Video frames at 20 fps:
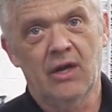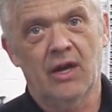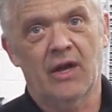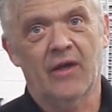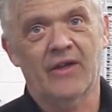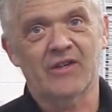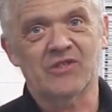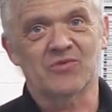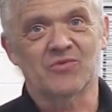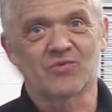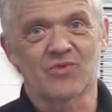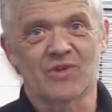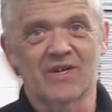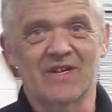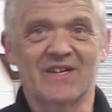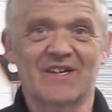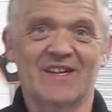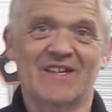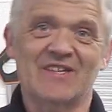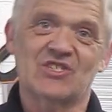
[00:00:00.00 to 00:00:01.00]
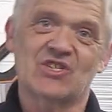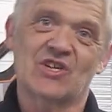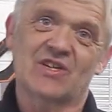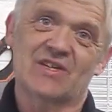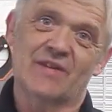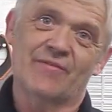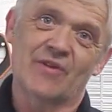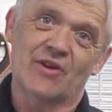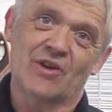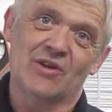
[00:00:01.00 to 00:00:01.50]
That's really
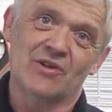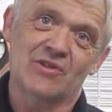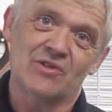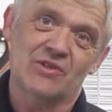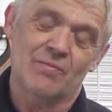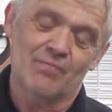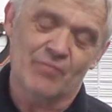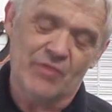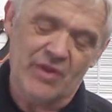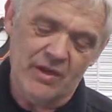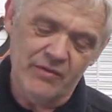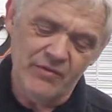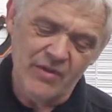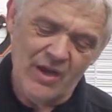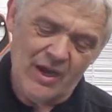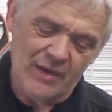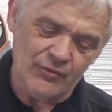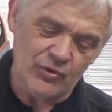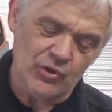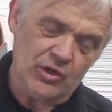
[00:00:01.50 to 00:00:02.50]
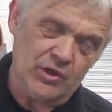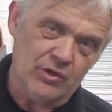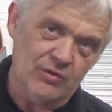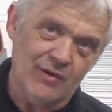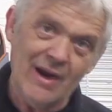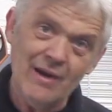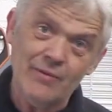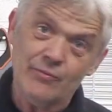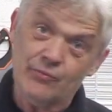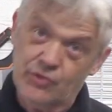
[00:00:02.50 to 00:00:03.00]
significant. Now if you have a look
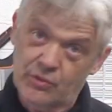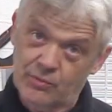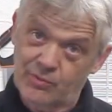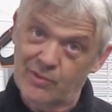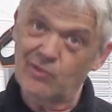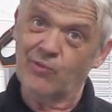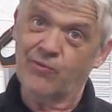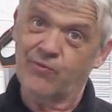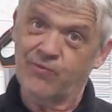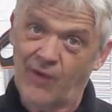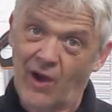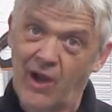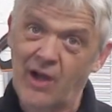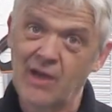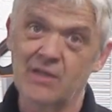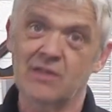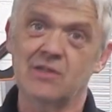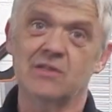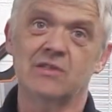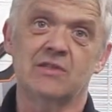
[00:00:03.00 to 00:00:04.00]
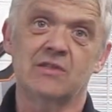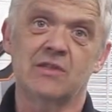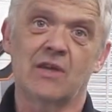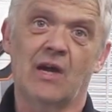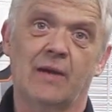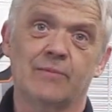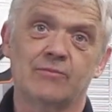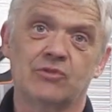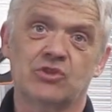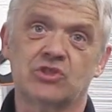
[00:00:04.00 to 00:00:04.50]
around you will find
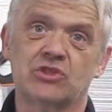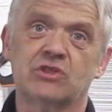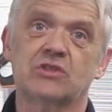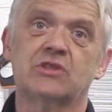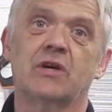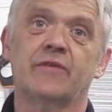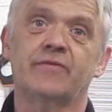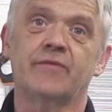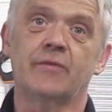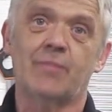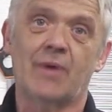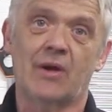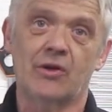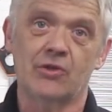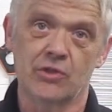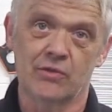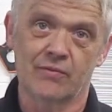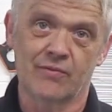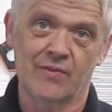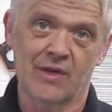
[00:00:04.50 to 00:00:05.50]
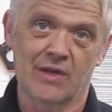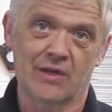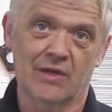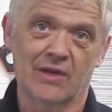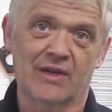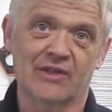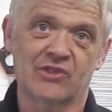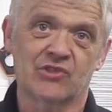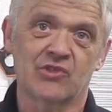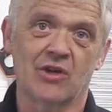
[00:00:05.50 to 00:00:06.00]
um, stuff about urea
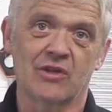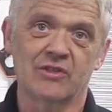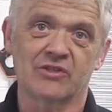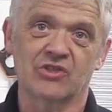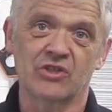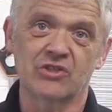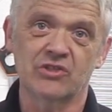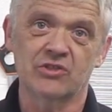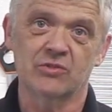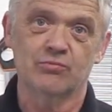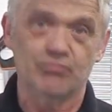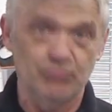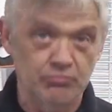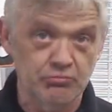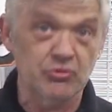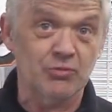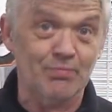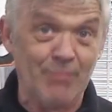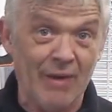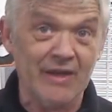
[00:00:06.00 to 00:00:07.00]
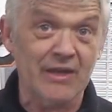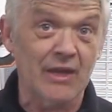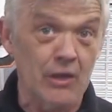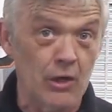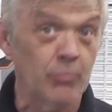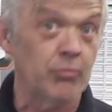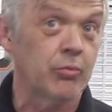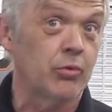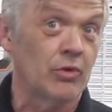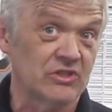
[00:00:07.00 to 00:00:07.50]
electrolysis and
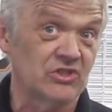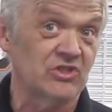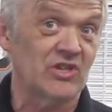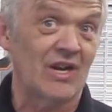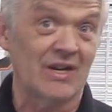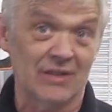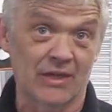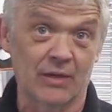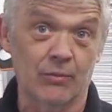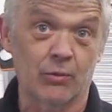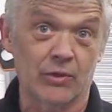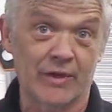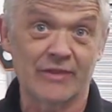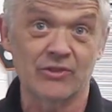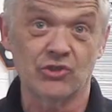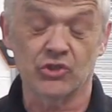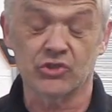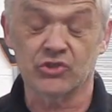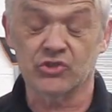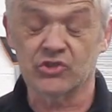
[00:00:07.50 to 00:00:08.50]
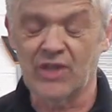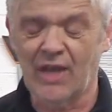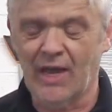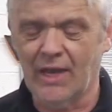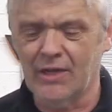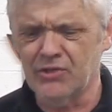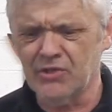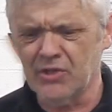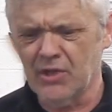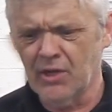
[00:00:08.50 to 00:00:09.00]
backing up exactly what I just
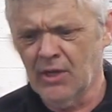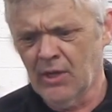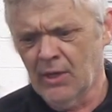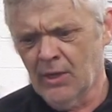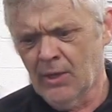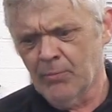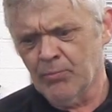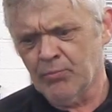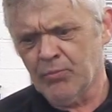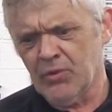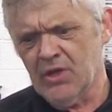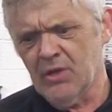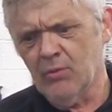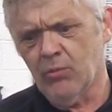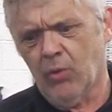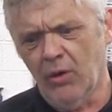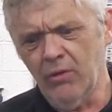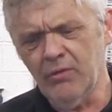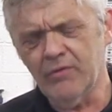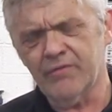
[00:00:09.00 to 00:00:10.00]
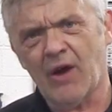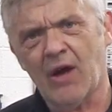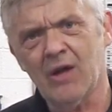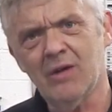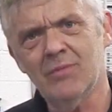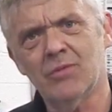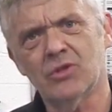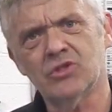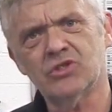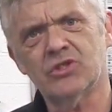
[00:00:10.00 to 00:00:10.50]
said, but you won't
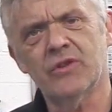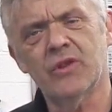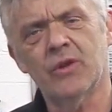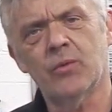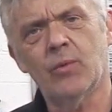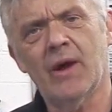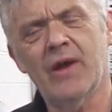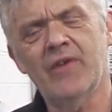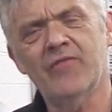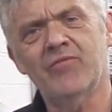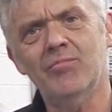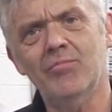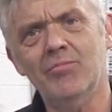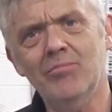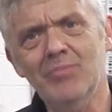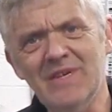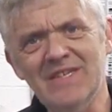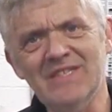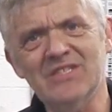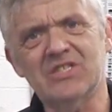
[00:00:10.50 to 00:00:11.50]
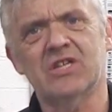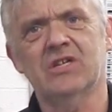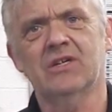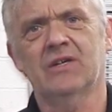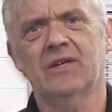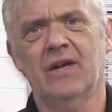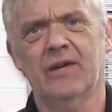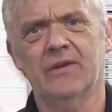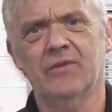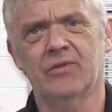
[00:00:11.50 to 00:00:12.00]
find much in the way of meat
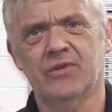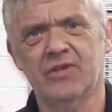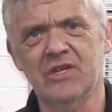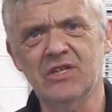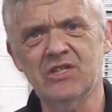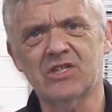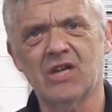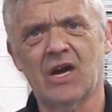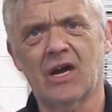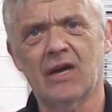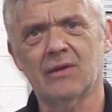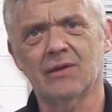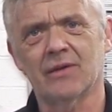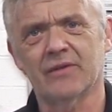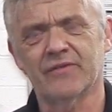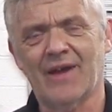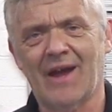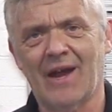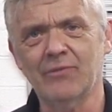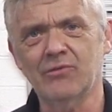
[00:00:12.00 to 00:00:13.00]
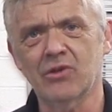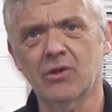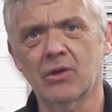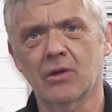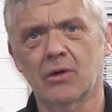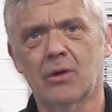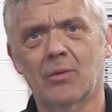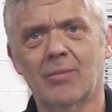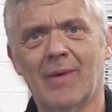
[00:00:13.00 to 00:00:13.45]
and detail of how to go